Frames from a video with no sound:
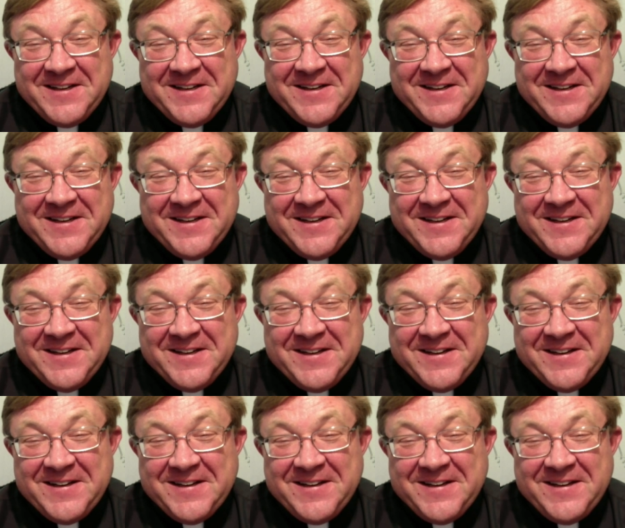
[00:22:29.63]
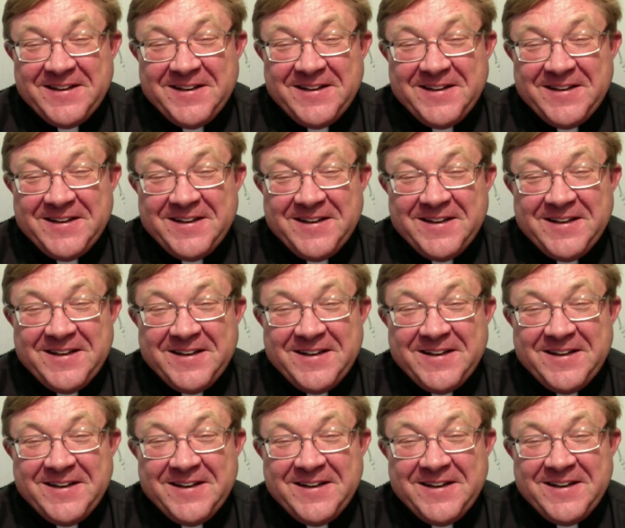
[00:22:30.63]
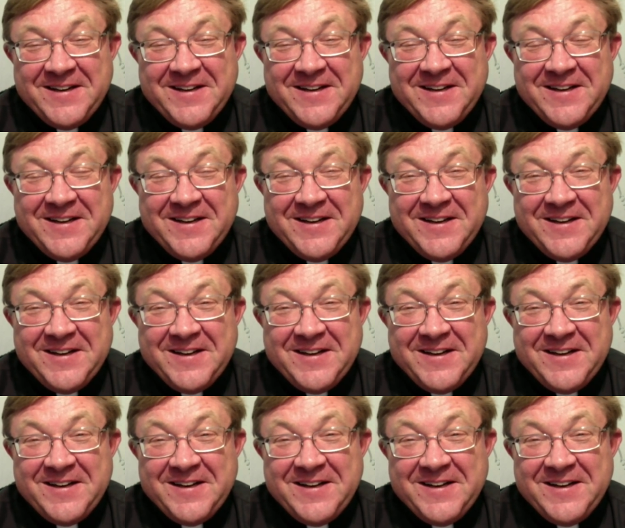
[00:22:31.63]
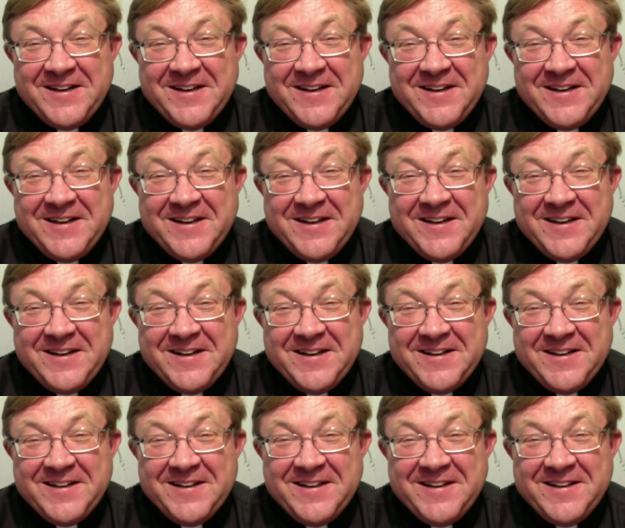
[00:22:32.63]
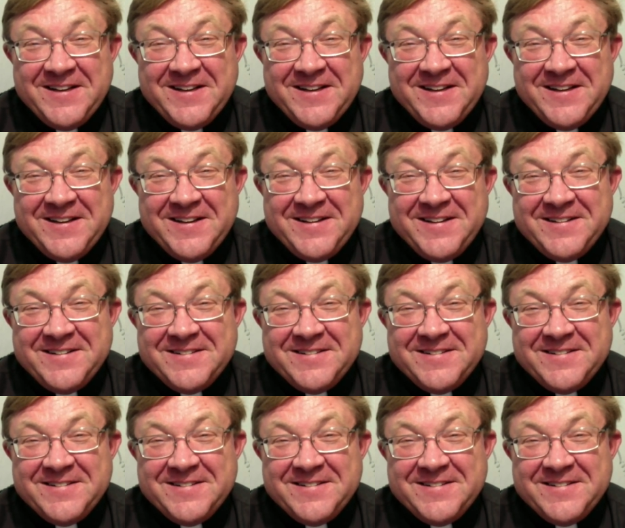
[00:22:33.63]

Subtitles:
No words are spoken by the person on screen.